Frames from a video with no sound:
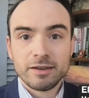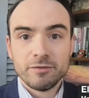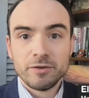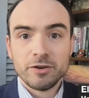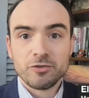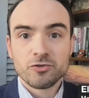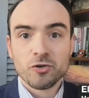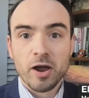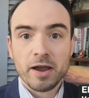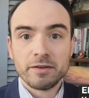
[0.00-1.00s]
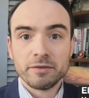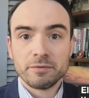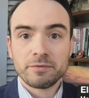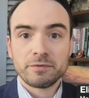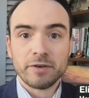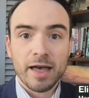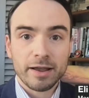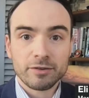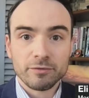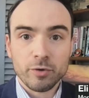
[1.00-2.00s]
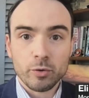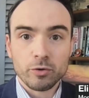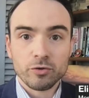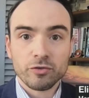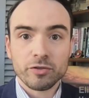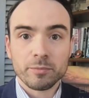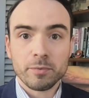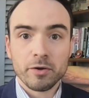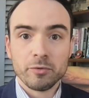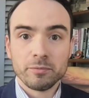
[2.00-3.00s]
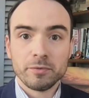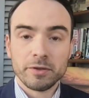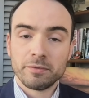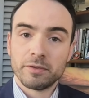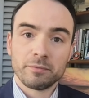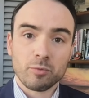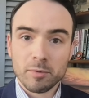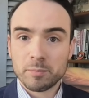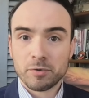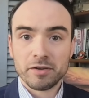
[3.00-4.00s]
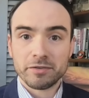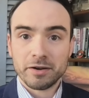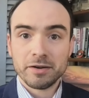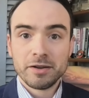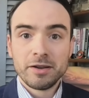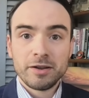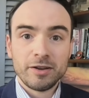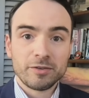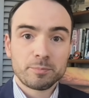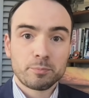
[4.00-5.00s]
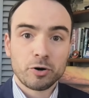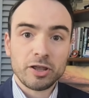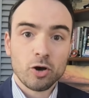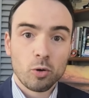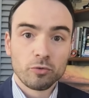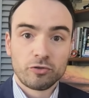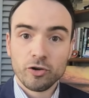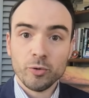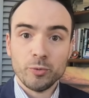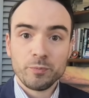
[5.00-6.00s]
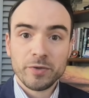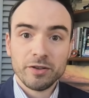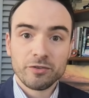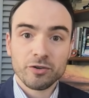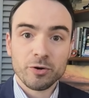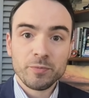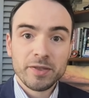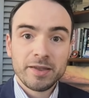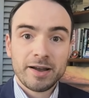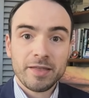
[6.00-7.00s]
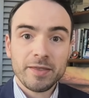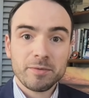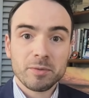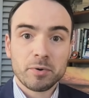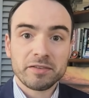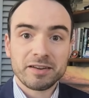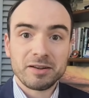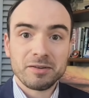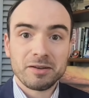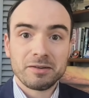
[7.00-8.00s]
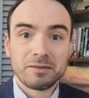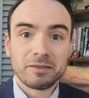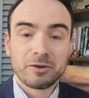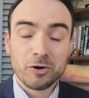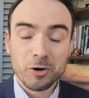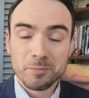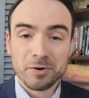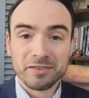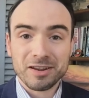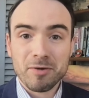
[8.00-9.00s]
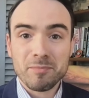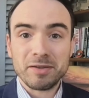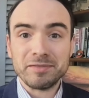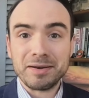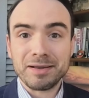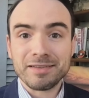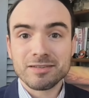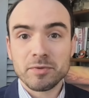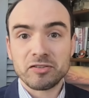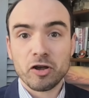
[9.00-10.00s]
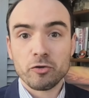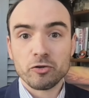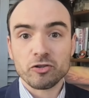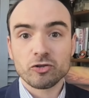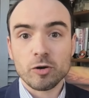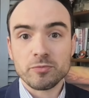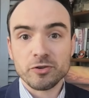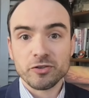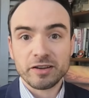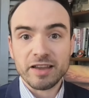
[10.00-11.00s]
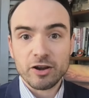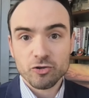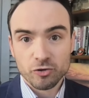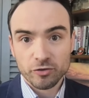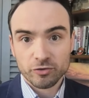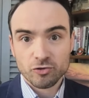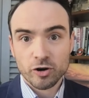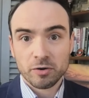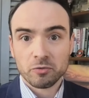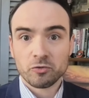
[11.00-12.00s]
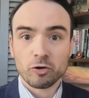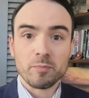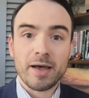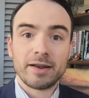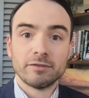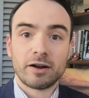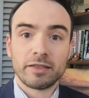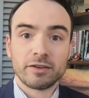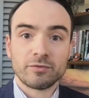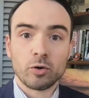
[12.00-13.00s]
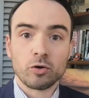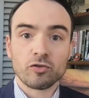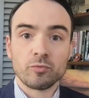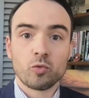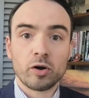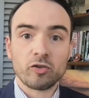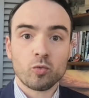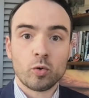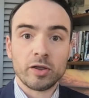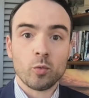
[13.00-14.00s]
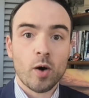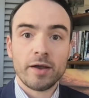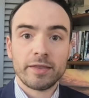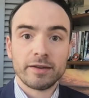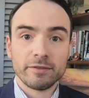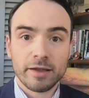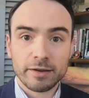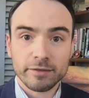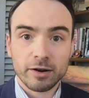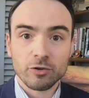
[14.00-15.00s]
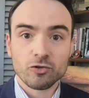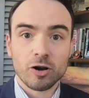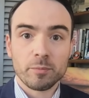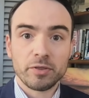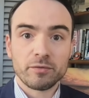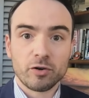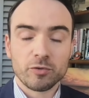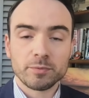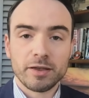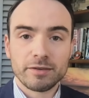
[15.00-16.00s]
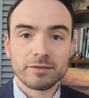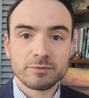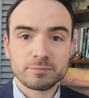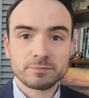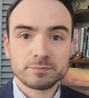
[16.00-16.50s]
TV trying to flag to voters that the former president is pretty old too. And so I think the current president might be leaning on some of these other descriptors like dangerous to try to remind a lot of these voters from 2020 why they didn't like Donald Trump in the first place.